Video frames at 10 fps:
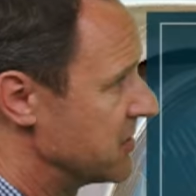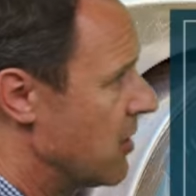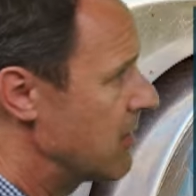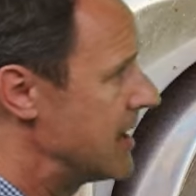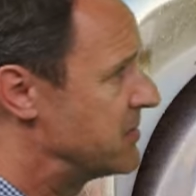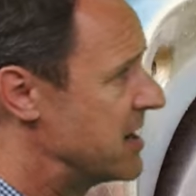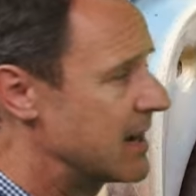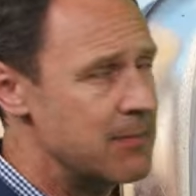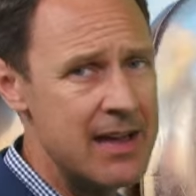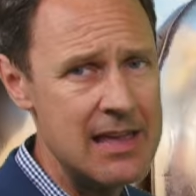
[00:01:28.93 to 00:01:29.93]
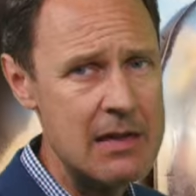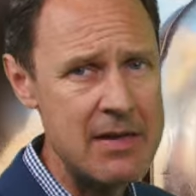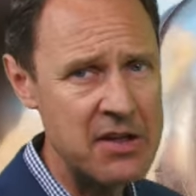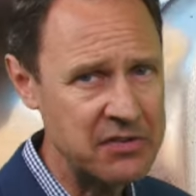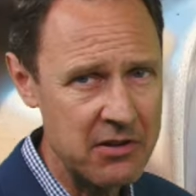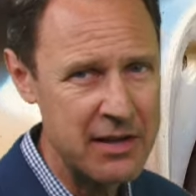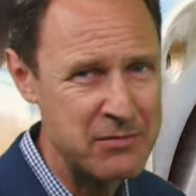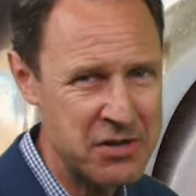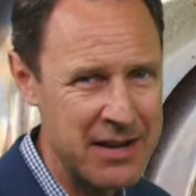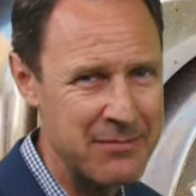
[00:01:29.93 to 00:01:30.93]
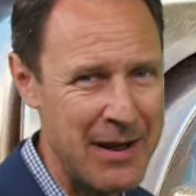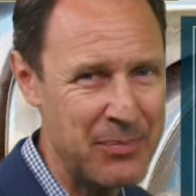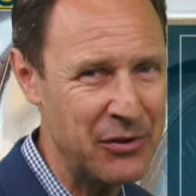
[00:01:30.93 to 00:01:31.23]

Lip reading: So I'll keep checking my emails. I'll keep checking my